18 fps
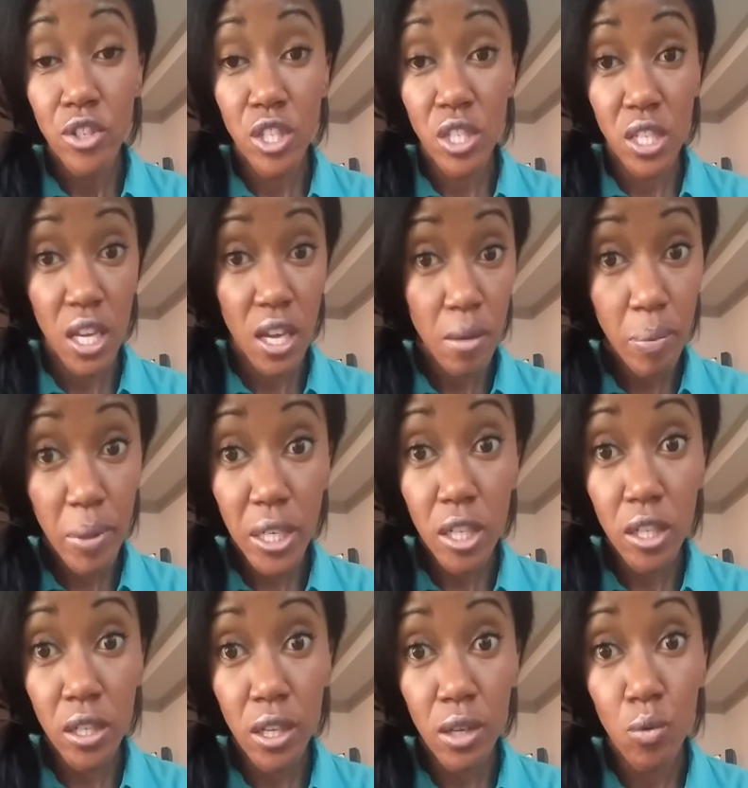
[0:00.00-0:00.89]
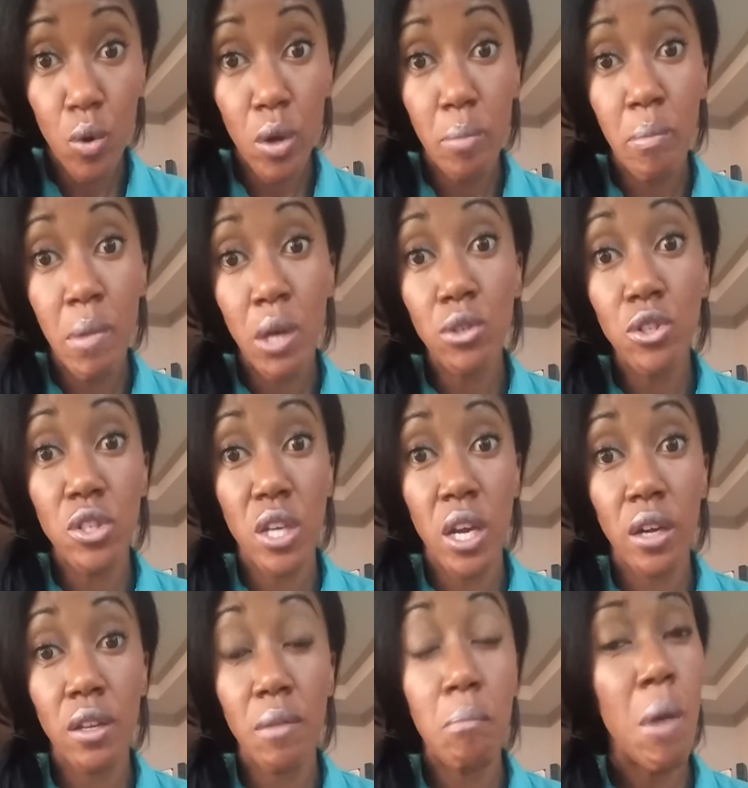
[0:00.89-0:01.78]
Typically, with most
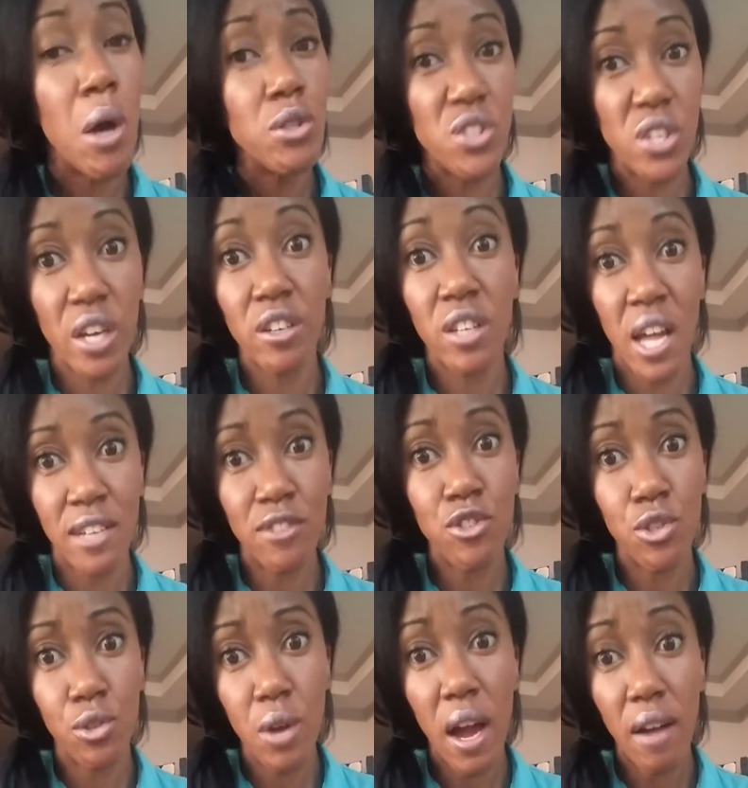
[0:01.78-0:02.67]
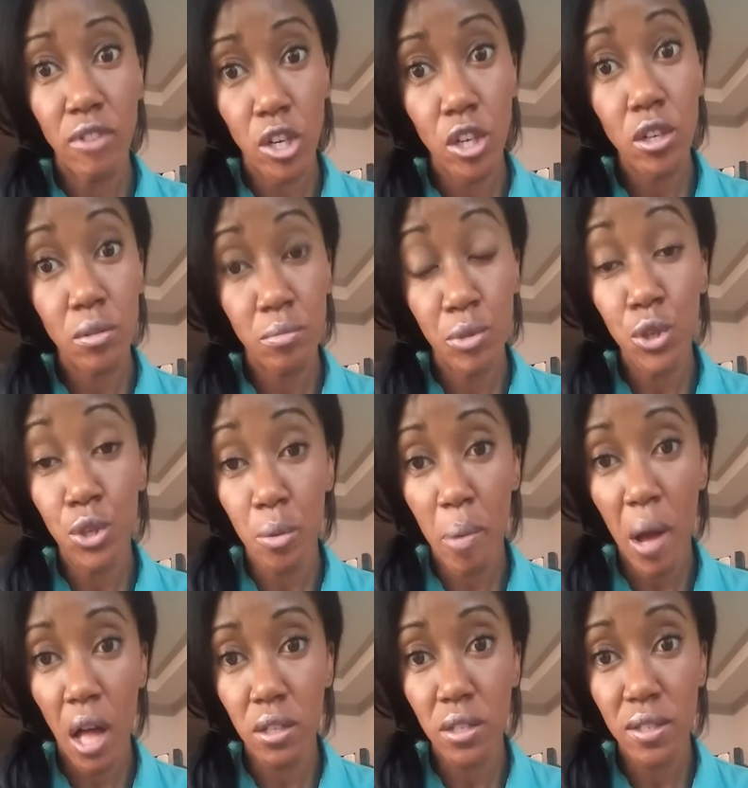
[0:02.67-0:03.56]
airlines do have a commuter
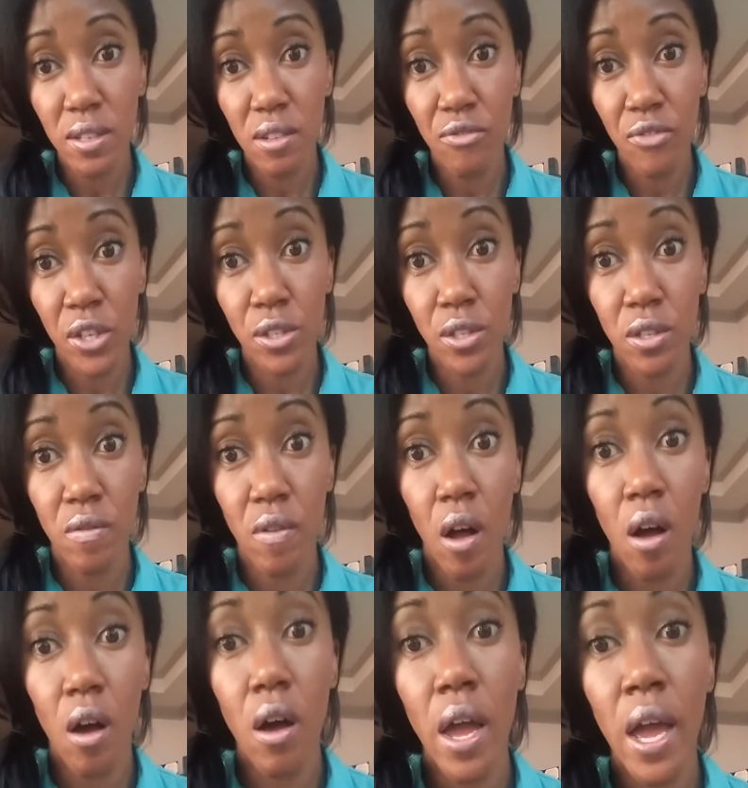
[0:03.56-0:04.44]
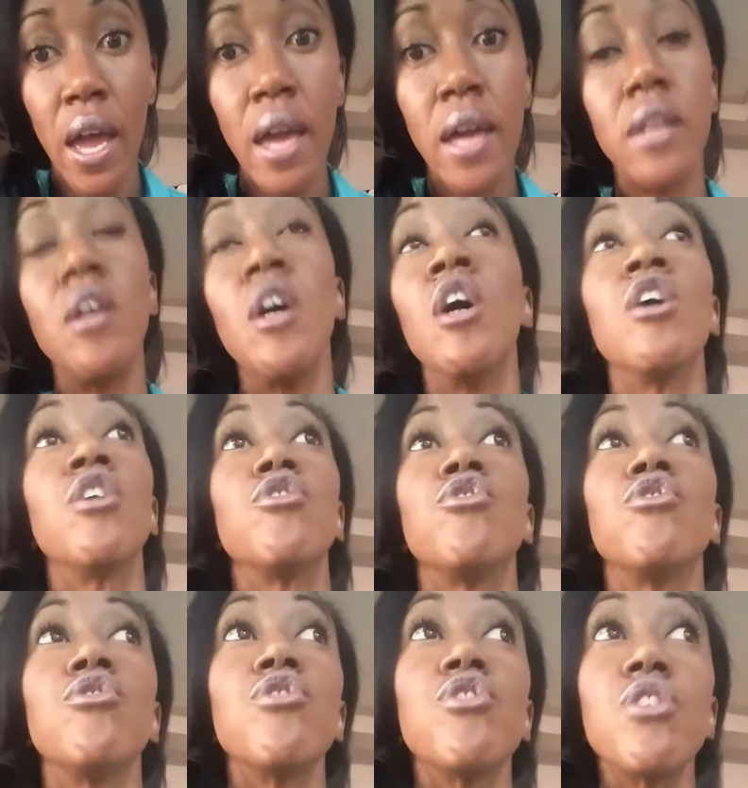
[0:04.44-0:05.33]
policy, first of all, and
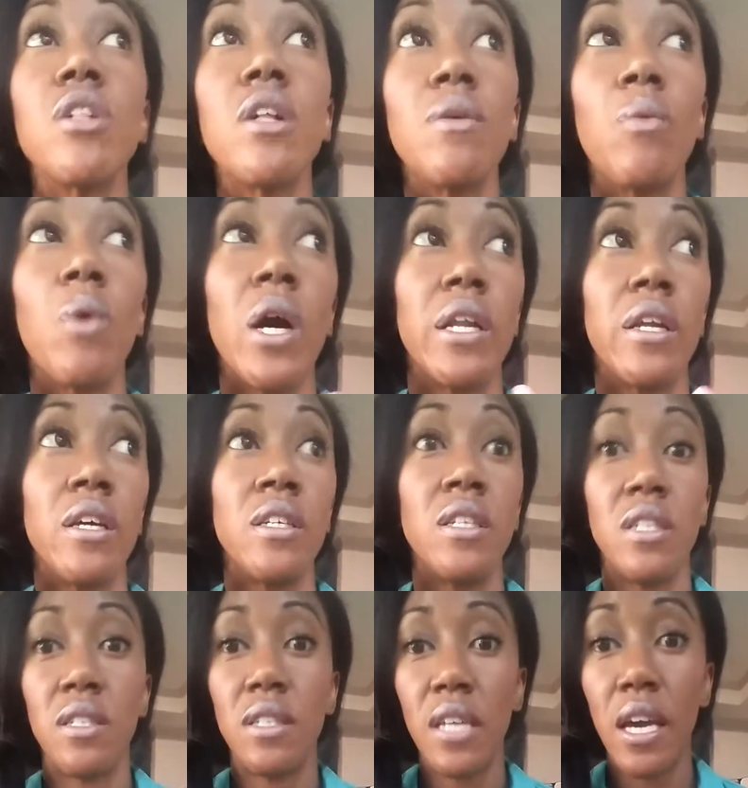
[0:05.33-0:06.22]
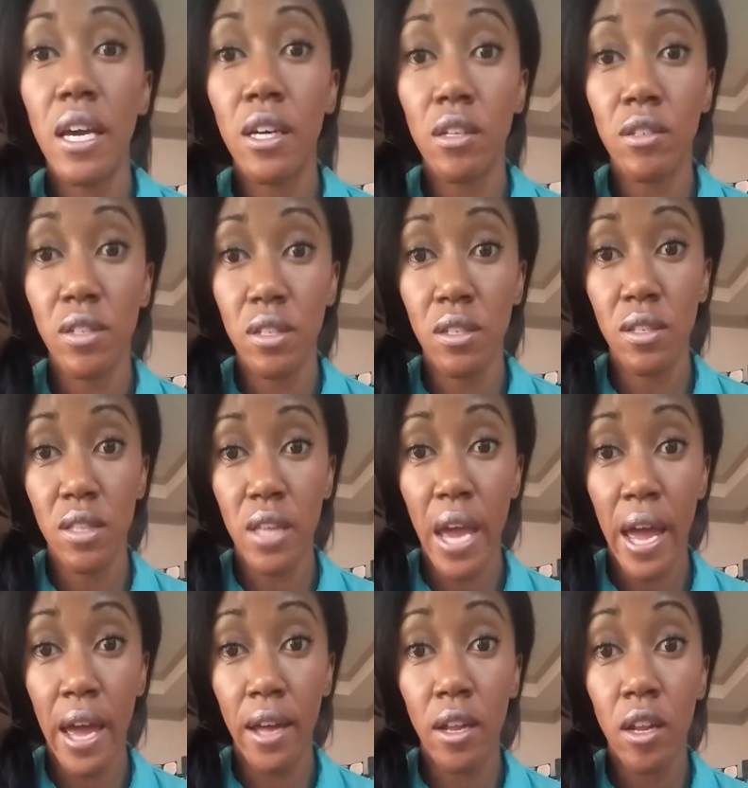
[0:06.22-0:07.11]
usually what it entails is
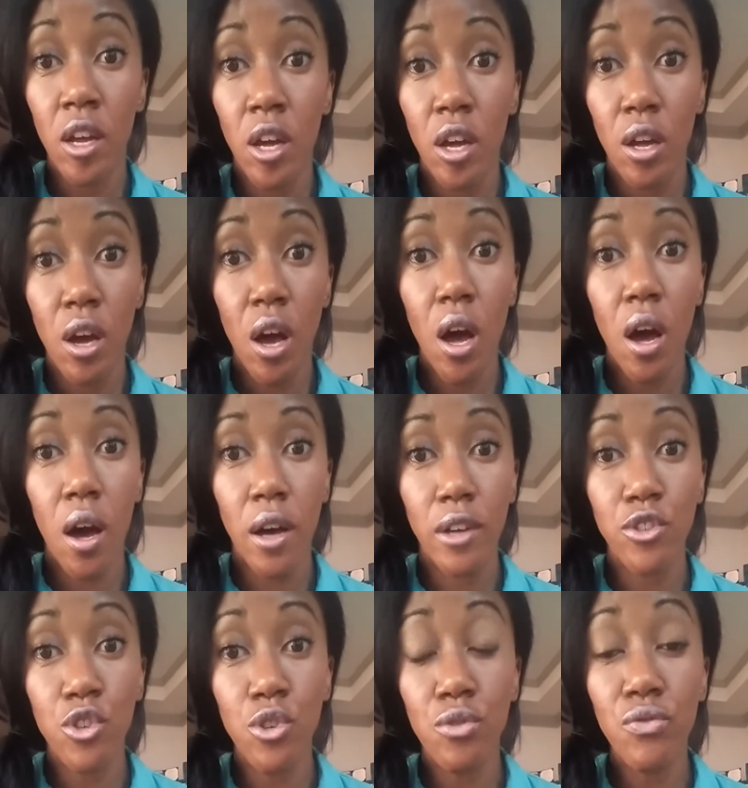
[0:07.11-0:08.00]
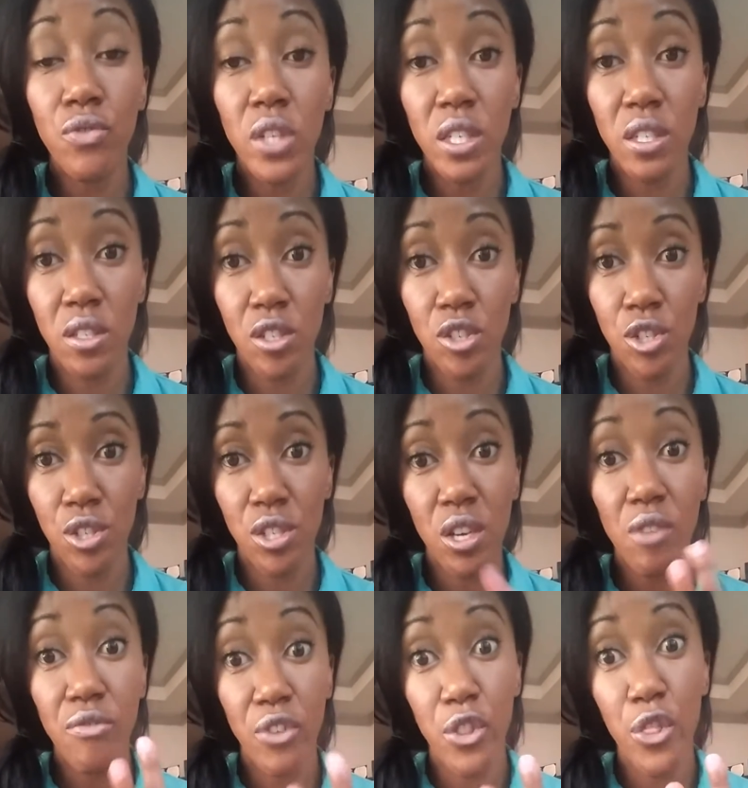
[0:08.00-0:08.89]
that you've listed
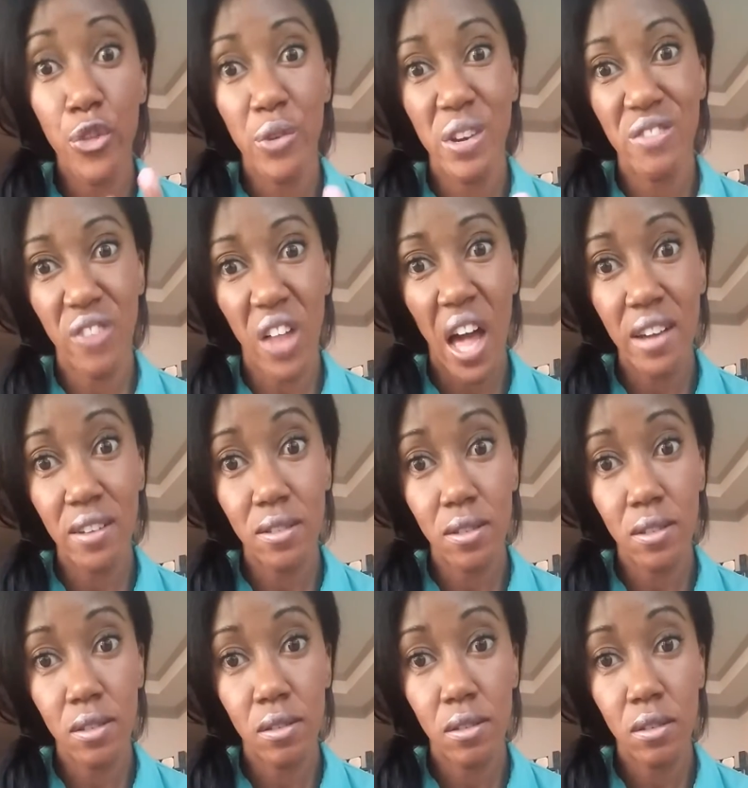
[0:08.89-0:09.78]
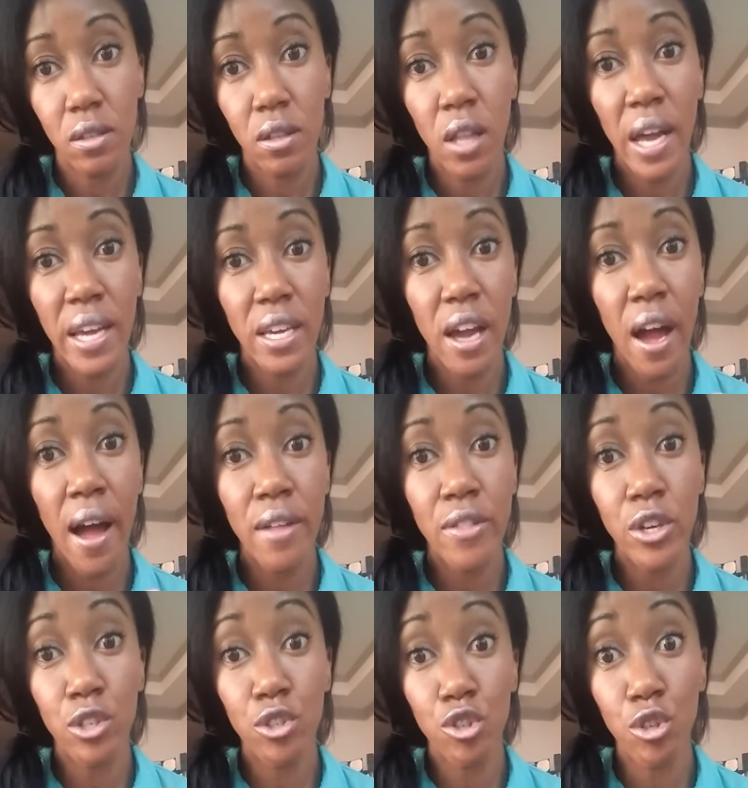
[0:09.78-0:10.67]
yourself for 3 flights, like
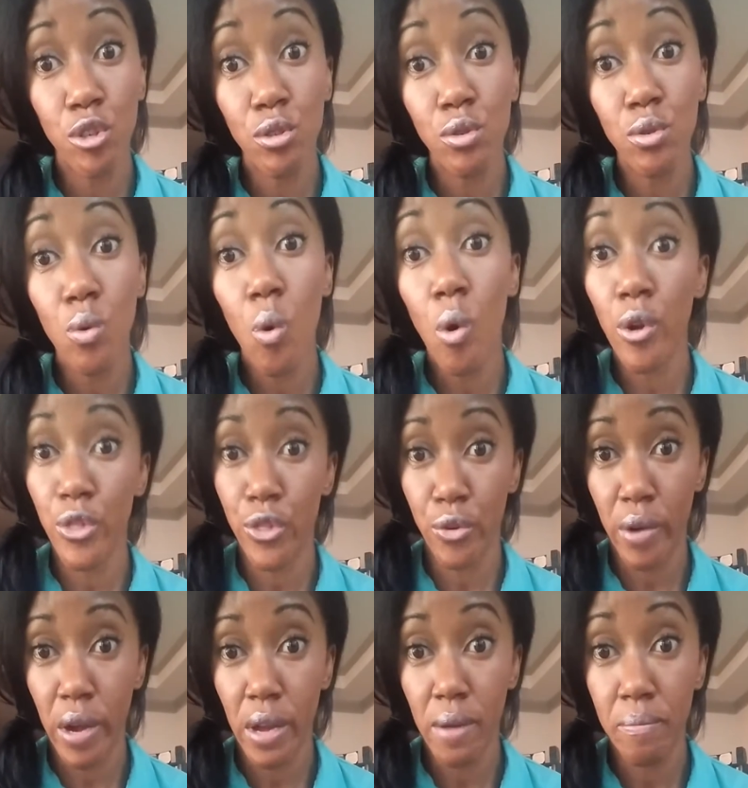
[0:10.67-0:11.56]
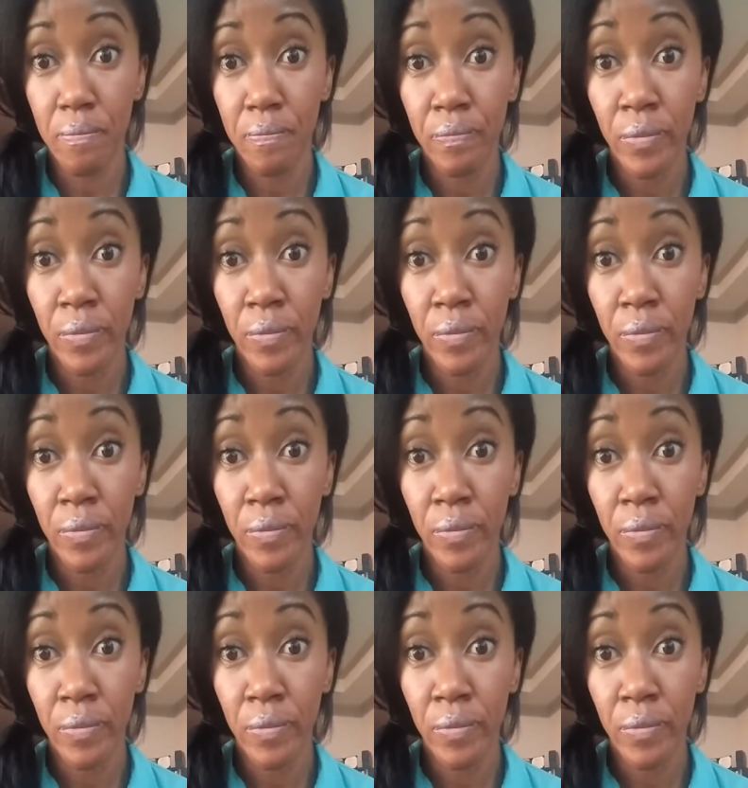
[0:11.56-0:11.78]
either 2 or 3,